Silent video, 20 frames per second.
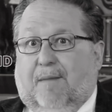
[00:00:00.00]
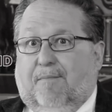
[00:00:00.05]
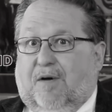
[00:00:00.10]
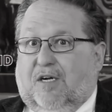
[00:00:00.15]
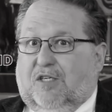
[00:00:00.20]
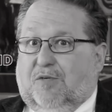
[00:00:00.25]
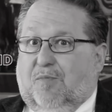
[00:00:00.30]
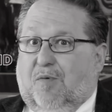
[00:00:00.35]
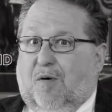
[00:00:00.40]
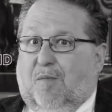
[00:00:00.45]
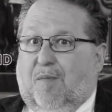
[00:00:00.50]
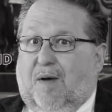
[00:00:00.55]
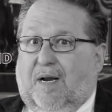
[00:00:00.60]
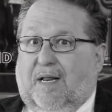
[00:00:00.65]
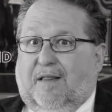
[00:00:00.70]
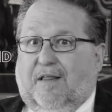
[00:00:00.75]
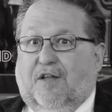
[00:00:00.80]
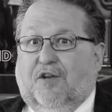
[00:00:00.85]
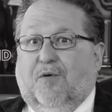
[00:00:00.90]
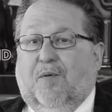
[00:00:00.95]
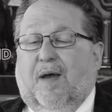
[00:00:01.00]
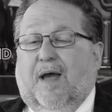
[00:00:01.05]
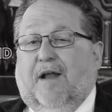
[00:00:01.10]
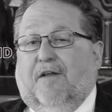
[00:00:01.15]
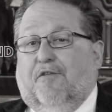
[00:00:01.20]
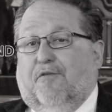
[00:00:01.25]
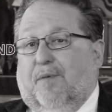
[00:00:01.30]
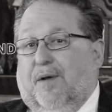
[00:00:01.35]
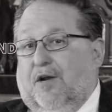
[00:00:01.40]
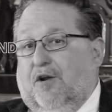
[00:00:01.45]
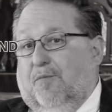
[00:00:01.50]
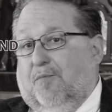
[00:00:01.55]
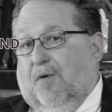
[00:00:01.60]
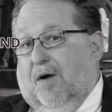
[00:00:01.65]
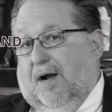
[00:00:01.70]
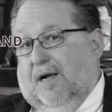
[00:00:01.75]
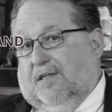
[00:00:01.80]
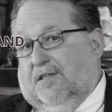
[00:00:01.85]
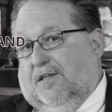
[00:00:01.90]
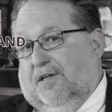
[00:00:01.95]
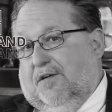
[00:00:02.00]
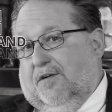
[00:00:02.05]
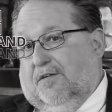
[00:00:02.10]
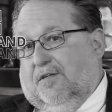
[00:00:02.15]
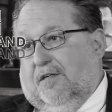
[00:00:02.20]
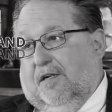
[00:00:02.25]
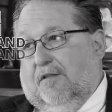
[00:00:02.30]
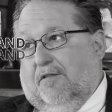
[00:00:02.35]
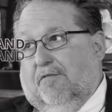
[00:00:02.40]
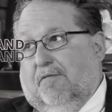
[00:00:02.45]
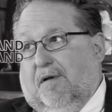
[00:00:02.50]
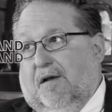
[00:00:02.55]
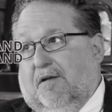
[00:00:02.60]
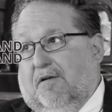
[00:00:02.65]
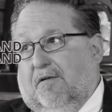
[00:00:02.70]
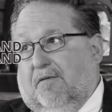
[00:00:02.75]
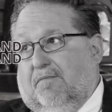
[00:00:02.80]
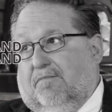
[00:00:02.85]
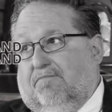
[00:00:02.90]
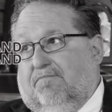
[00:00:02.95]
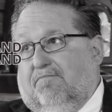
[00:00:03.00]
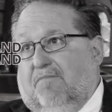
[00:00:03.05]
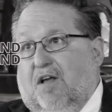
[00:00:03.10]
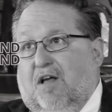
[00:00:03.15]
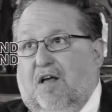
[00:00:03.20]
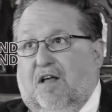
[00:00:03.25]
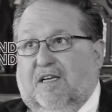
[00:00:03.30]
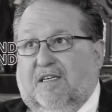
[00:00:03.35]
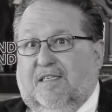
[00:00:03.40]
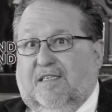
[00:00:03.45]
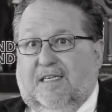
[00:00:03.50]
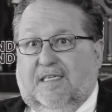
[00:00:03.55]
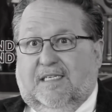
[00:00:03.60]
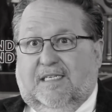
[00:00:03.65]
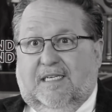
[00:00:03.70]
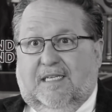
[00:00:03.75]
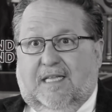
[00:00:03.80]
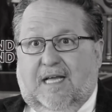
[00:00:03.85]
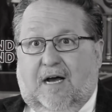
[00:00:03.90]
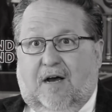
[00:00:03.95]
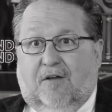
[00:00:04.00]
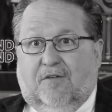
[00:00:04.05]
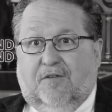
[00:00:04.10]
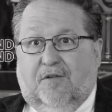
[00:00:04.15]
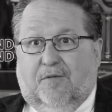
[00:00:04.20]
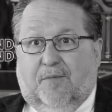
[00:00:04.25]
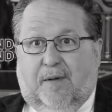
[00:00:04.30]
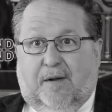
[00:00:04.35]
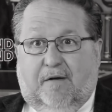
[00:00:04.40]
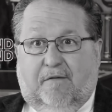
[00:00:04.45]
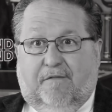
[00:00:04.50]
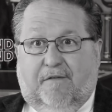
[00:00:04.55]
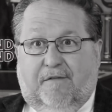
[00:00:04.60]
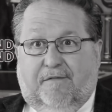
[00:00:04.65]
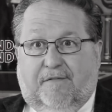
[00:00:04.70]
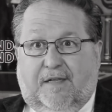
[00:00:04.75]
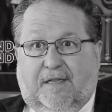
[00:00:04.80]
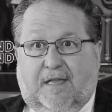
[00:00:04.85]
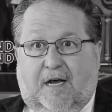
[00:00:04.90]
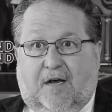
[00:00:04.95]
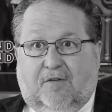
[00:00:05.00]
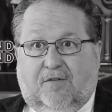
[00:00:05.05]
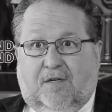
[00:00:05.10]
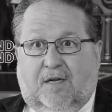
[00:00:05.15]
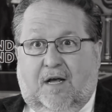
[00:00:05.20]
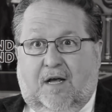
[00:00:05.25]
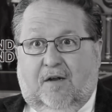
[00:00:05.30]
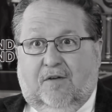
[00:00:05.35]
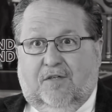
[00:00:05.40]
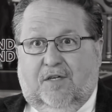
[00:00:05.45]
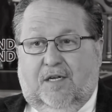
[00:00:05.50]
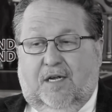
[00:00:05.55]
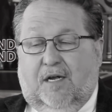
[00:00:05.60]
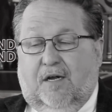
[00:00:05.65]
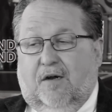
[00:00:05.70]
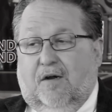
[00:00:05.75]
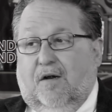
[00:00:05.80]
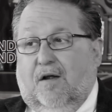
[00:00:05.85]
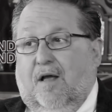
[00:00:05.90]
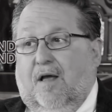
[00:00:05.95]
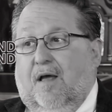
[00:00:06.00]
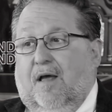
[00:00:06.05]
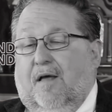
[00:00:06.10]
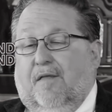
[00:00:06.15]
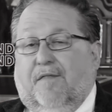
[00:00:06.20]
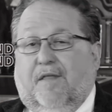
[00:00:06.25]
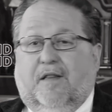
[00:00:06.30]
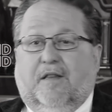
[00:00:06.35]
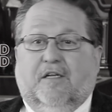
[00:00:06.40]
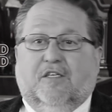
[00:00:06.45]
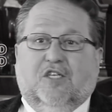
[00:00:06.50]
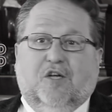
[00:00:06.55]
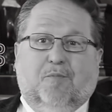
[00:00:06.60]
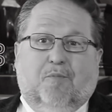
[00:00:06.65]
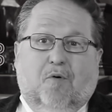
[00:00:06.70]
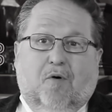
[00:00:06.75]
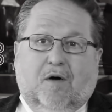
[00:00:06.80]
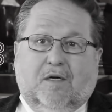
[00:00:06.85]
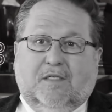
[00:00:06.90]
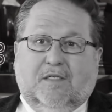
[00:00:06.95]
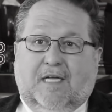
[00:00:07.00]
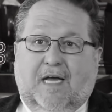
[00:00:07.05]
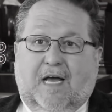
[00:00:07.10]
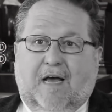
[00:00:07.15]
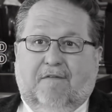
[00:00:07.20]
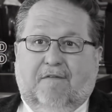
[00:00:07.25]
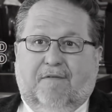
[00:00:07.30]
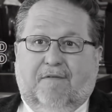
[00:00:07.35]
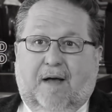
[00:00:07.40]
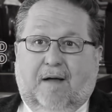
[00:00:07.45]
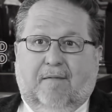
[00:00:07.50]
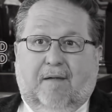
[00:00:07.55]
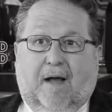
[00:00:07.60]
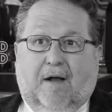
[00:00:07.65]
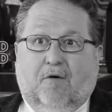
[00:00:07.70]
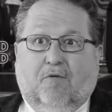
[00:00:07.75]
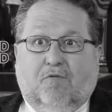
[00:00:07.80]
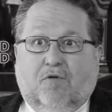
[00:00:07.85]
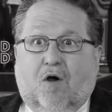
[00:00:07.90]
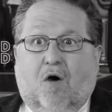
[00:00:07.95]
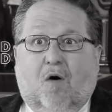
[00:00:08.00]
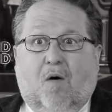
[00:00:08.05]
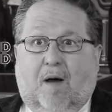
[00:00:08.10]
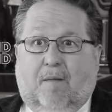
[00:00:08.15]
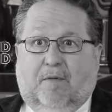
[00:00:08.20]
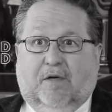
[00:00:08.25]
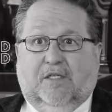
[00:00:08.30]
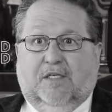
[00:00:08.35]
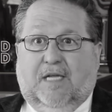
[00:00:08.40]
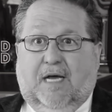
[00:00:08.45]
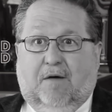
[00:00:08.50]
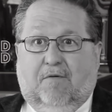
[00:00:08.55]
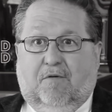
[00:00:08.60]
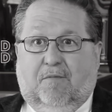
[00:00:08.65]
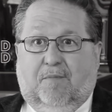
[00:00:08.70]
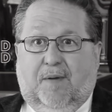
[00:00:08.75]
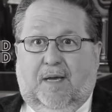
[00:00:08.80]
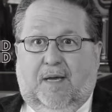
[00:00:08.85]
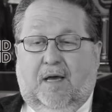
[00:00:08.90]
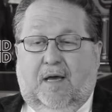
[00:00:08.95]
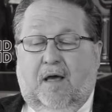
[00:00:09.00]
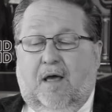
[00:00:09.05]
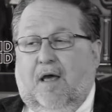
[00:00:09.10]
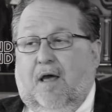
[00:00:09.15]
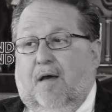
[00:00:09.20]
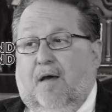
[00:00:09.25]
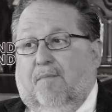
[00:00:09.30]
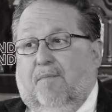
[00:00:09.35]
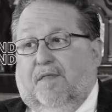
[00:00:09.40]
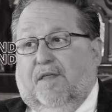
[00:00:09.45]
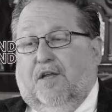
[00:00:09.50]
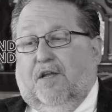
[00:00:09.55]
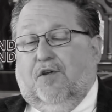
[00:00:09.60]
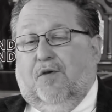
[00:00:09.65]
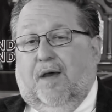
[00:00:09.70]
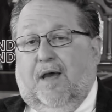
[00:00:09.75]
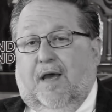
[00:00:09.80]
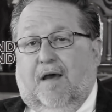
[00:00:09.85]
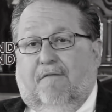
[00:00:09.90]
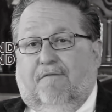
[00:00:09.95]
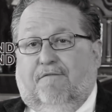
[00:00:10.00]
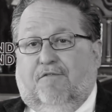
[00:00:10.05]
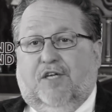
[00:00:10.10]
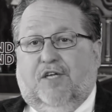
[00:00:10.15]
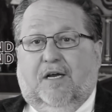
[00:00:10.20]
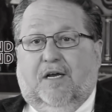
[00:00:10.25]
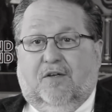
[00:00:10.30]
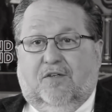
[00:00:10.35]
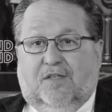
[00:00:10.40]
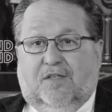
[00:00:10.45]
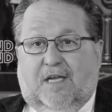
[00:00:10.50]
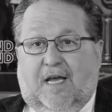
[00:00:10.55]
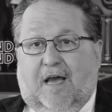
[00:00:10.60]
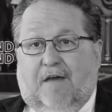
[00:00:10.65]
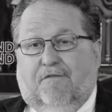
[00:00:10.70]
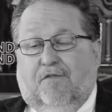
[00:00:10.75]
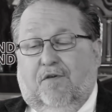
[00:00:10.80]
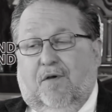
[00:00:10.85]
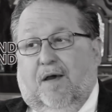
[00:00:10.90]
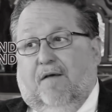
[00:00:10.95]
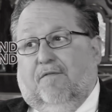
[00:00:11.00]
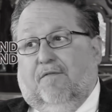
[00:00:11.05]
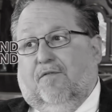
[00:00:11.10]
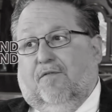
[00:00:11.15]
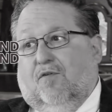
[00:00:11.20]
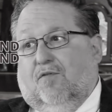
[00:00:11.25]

much more money. Then you add 3 new prosecutors at $360,000, $350,000 a year. Then the support staff, I don't know how much that would be, but then you have jail staff, you have